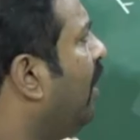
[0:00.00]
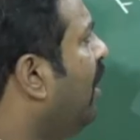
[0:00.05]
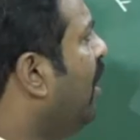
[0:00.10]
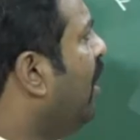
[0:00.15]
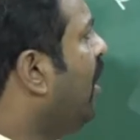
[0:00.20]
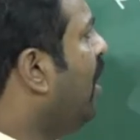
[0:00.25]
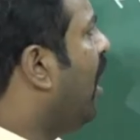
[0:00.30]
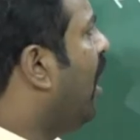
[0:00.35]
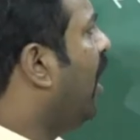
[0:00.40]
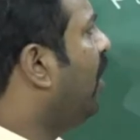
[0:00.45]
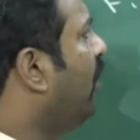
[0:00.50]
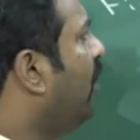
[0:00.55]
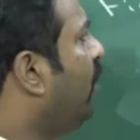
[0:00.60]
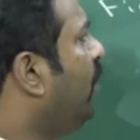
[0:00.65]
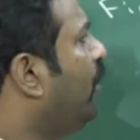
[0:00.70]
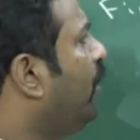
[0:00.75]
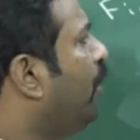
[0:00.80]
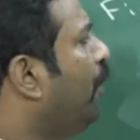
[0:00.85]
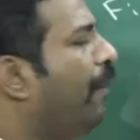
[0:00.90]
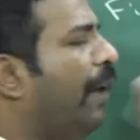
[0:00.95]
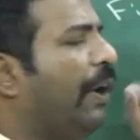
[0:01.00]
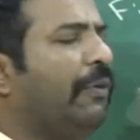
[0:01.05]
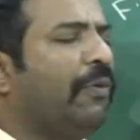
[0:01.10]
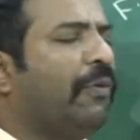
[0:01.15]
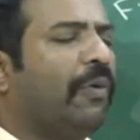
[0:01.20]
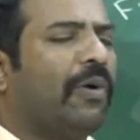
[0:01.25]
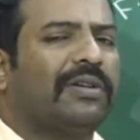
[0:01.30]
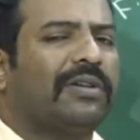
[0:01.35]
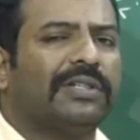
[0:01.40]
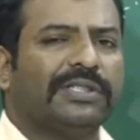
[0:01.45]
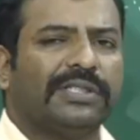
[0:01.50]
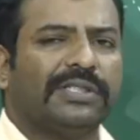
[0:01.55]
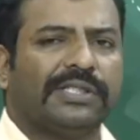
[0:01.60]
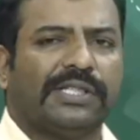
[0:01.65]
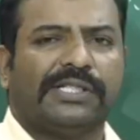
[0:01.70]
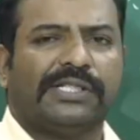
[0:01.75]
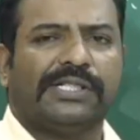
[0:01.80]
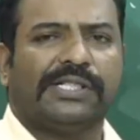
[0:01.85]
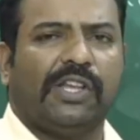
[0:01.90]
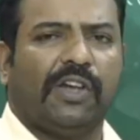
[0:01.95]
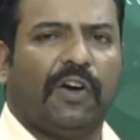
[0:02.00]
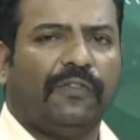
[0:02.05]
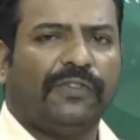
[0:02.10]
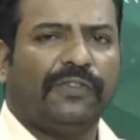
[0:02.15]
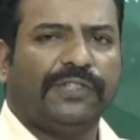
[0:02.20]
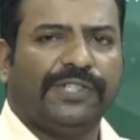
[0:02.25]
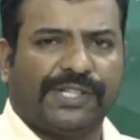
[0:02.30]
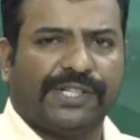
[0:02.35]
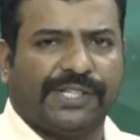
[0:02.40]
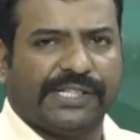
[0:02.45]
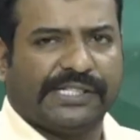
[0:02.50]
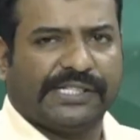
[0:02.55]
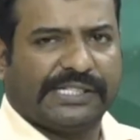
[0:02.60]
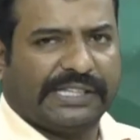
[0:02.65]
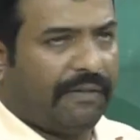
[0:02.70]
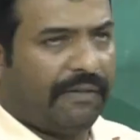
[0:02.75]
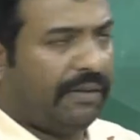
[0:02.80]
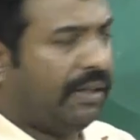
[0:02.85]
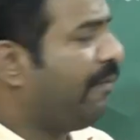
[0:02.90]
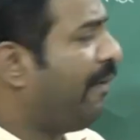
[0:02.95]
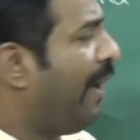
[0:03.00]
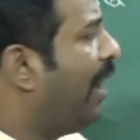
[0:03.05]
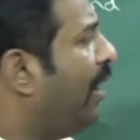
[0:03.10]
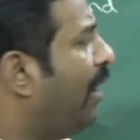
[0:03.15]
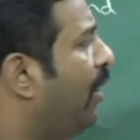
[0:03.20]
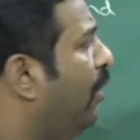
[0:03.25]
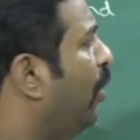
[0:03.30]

given and you need to find what is c of 67, the